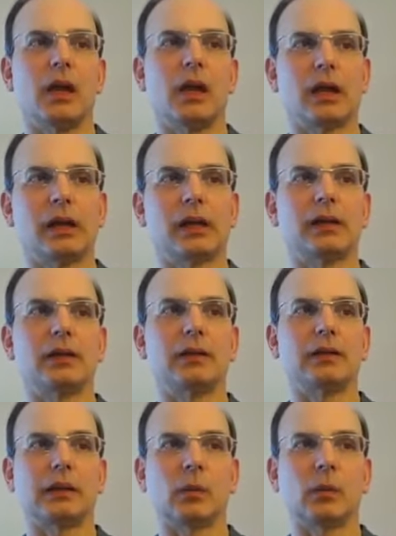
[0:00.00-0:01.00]
and
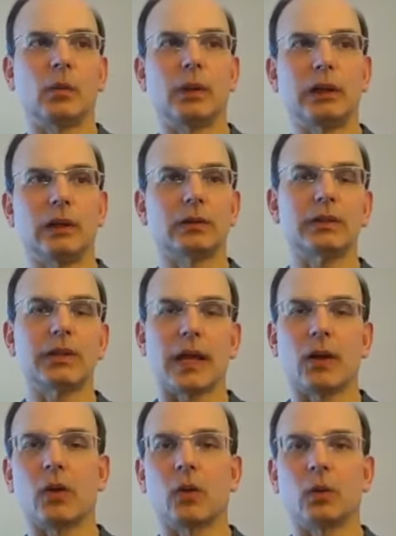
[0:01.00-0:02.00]
it will take
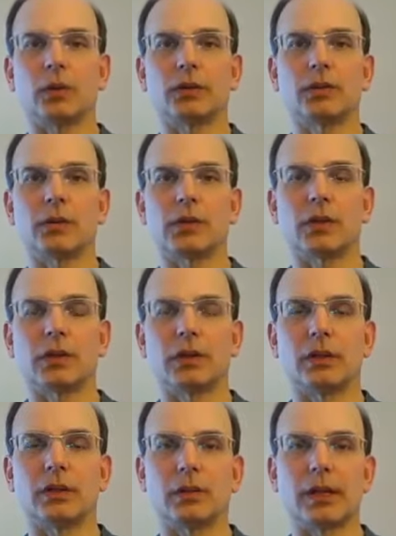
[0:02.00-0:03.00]
hold to a certain
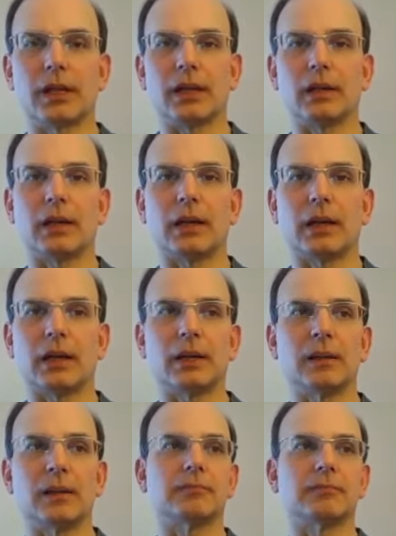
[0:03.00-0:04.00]
degree
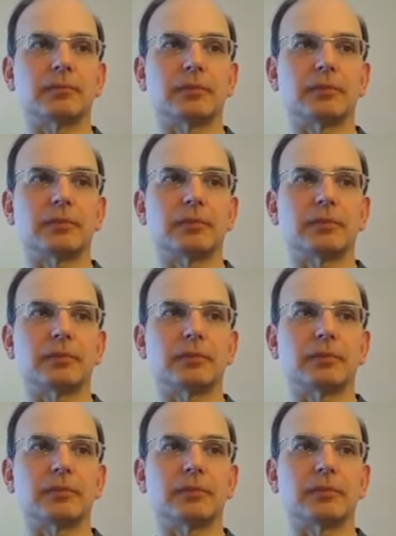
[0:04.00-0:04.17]
um,